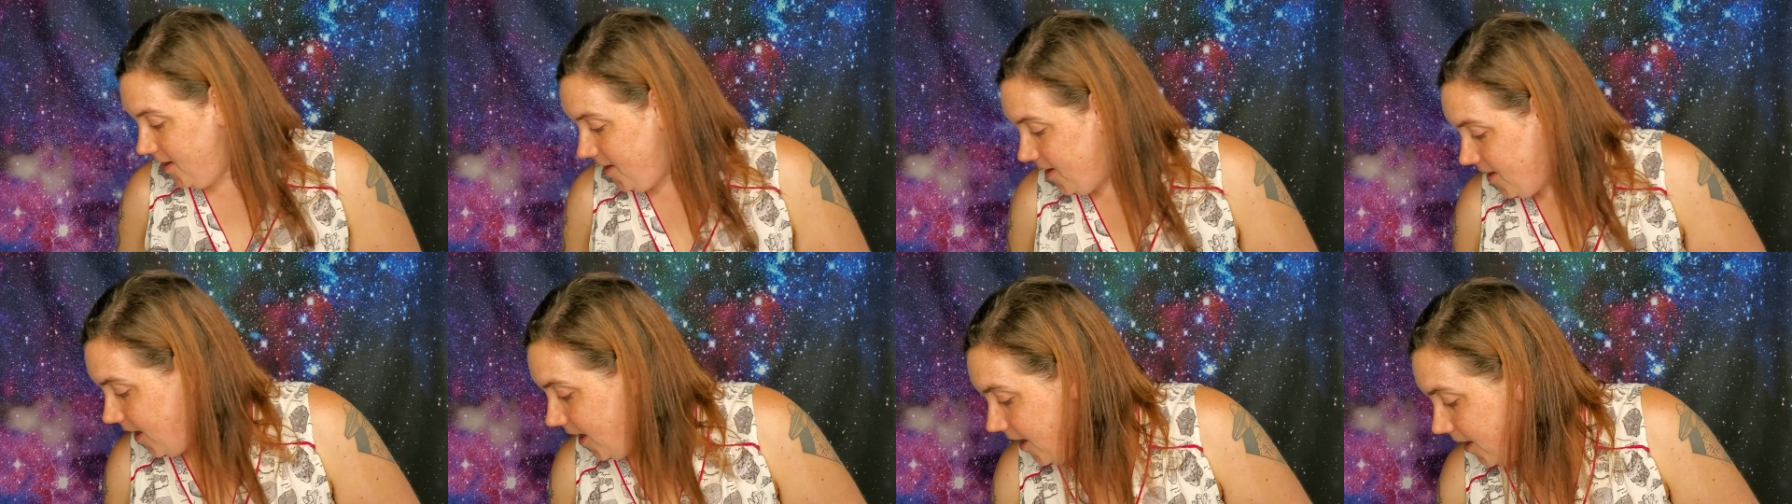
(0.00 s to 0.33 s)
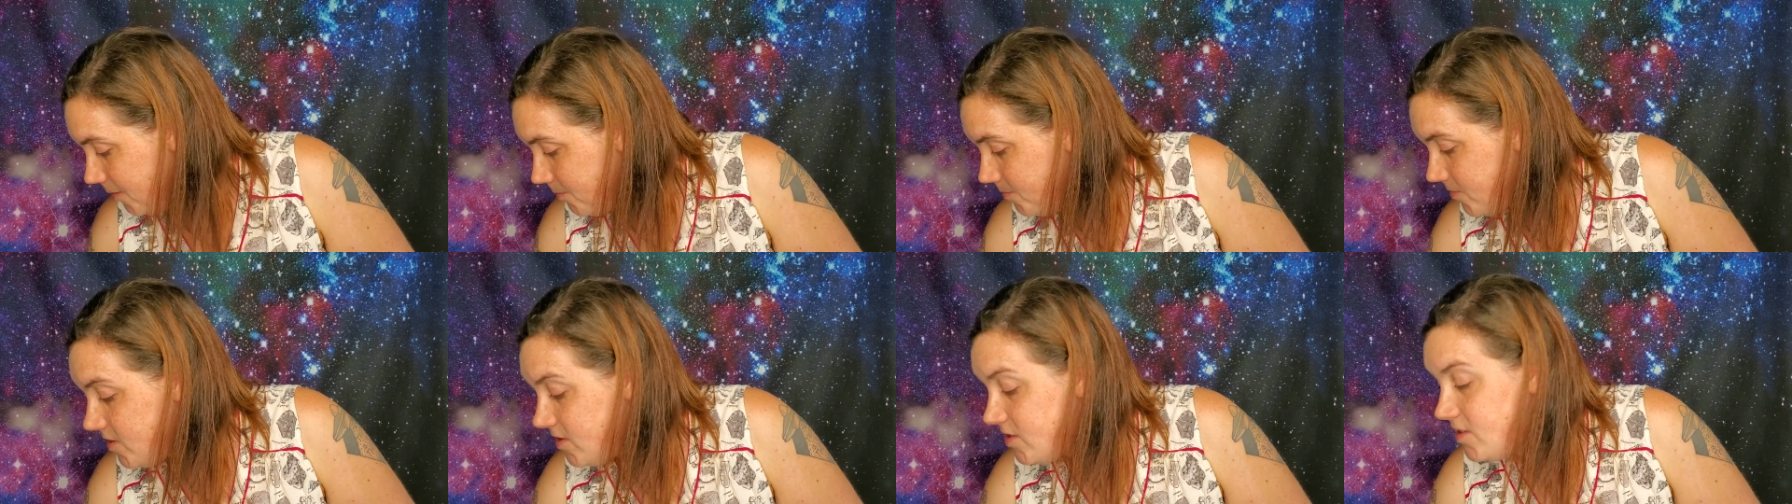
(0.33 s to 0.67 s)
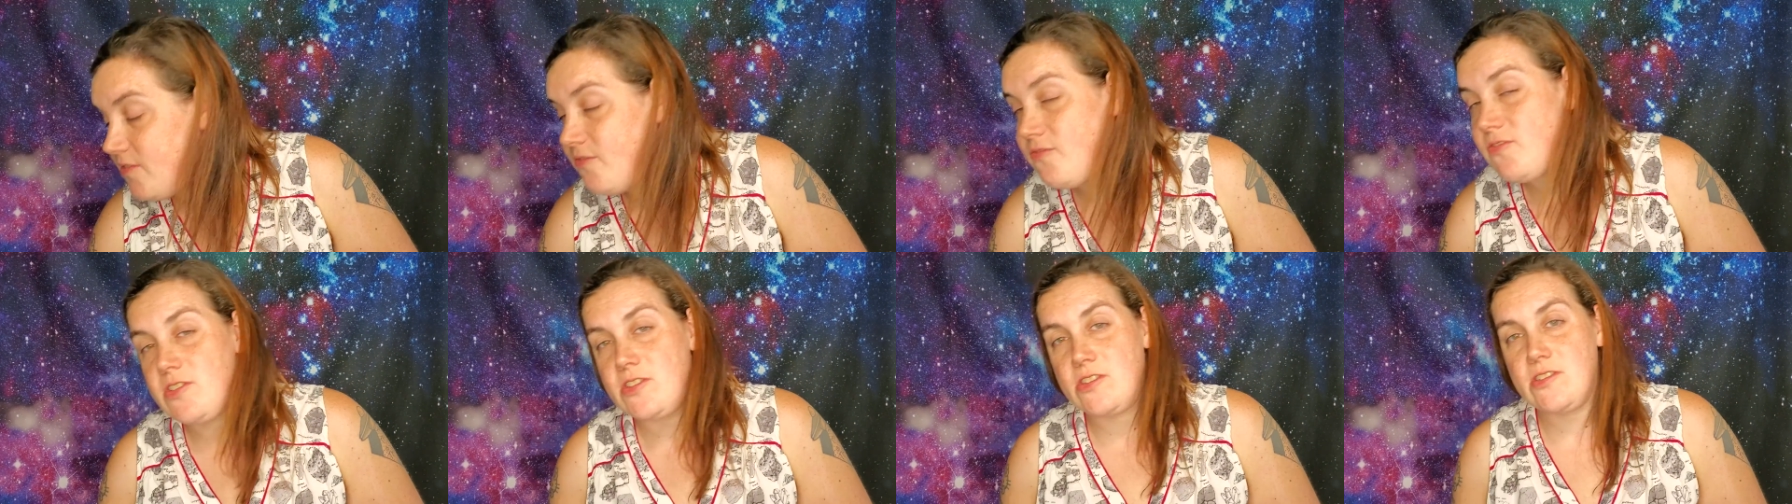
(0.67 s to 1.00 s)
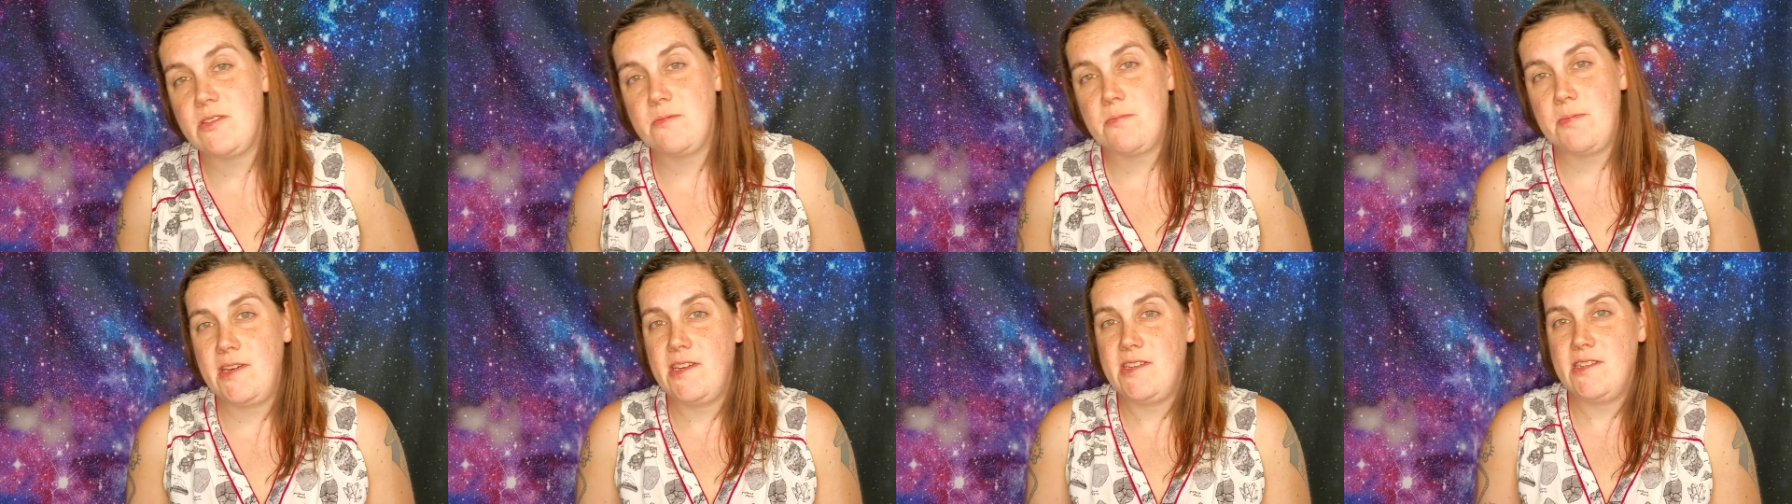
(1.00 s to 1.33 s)
um, this
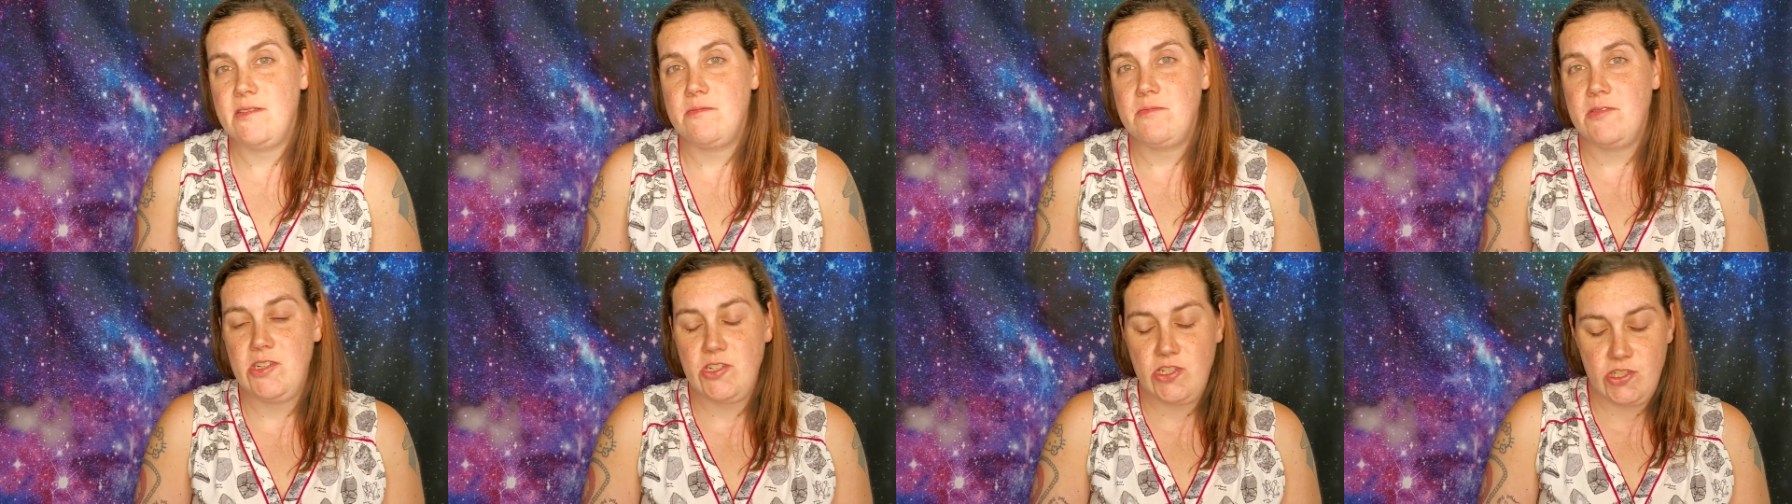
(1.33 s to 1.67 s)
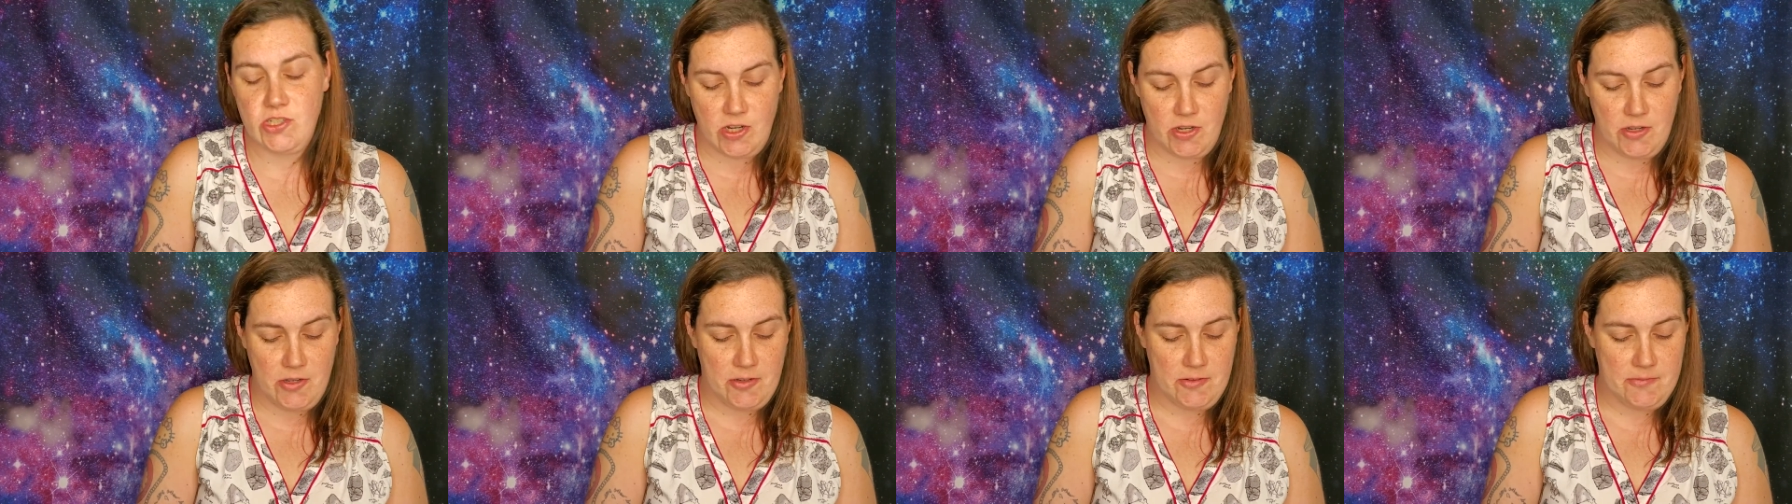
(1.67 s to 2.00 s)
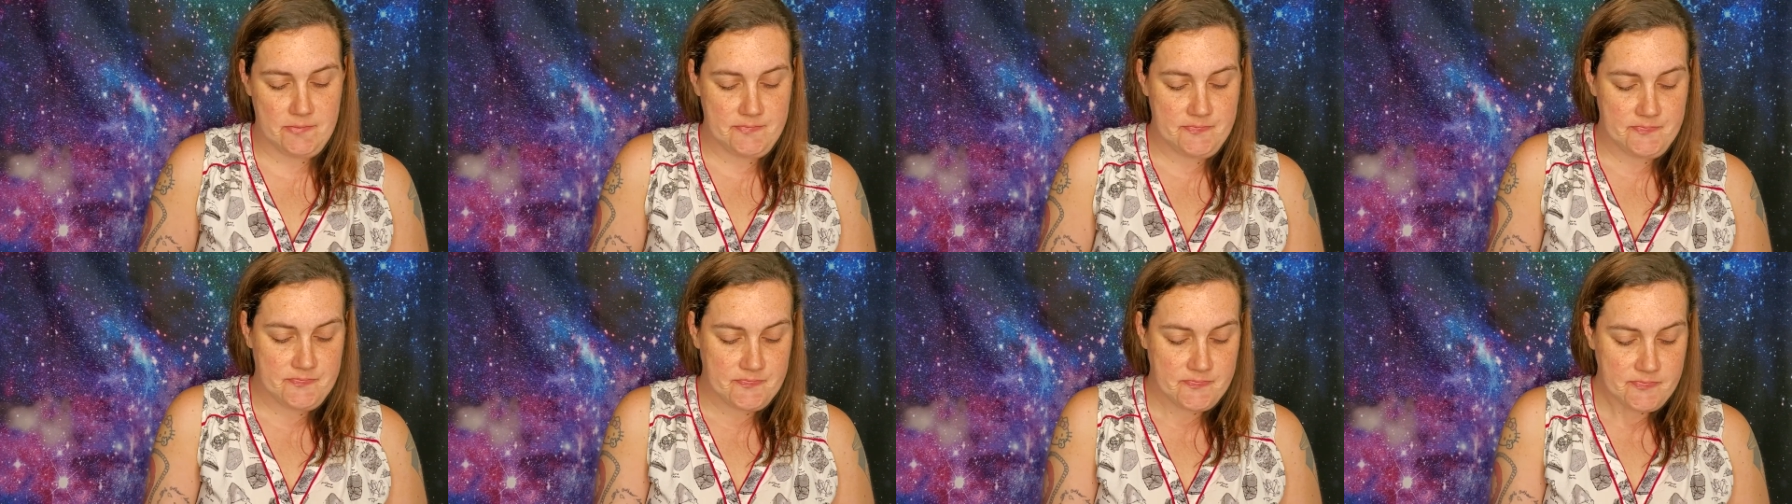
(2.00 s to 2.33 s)
first piece I'm going to show you